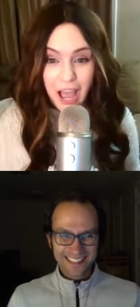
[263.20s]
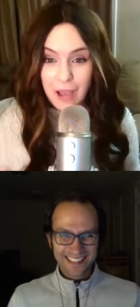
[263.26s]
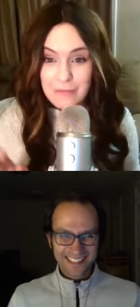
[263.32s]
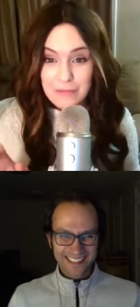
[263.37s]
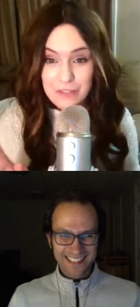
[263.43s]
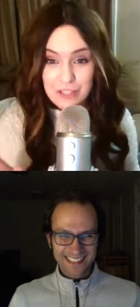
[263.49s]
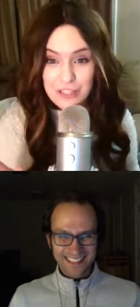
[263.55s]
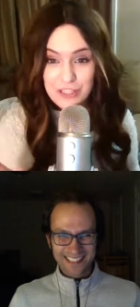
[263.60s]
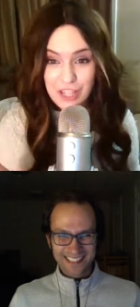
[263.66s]
Speaker 1: I'm
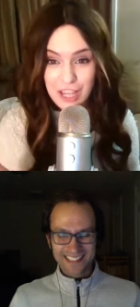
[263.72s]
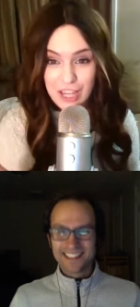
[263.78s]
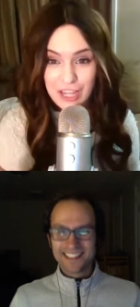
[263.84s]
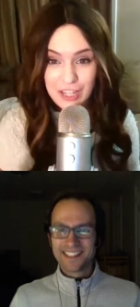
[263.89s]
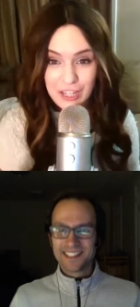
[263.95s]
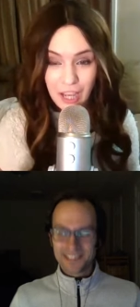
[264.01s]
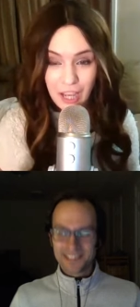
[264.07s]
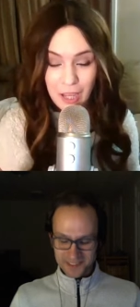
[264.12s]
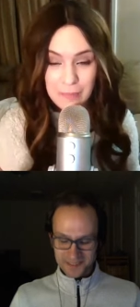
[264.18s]
just saying,
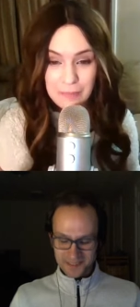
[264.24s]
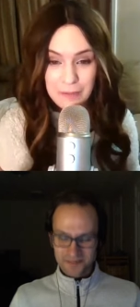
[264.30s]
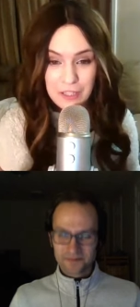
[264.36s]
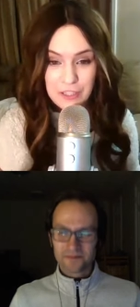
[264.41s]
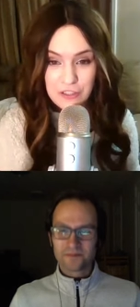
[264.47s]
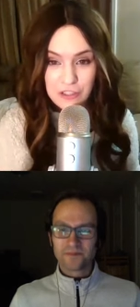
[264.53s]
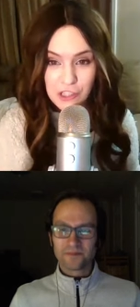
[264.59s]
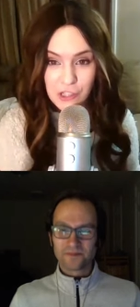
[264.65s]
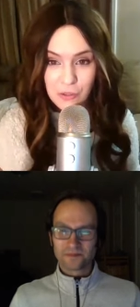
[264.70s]
I played
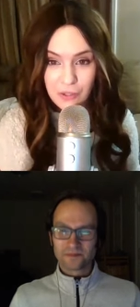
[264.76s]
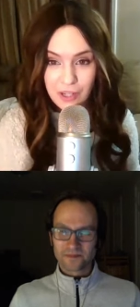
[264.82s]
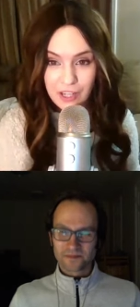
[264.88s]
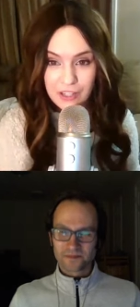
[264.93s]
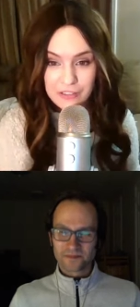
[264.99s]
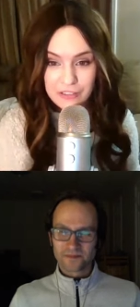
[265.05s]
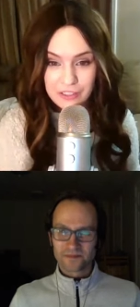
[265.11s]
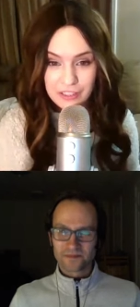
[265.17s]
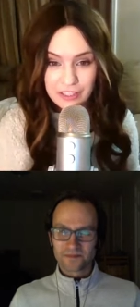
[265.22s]

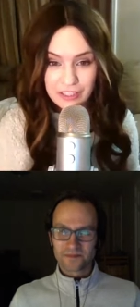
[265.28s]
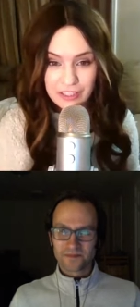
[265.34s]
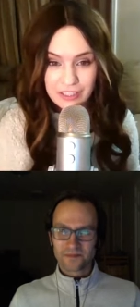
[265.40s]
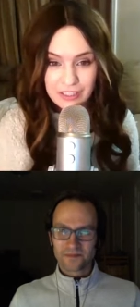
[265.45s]
GeoGuessr.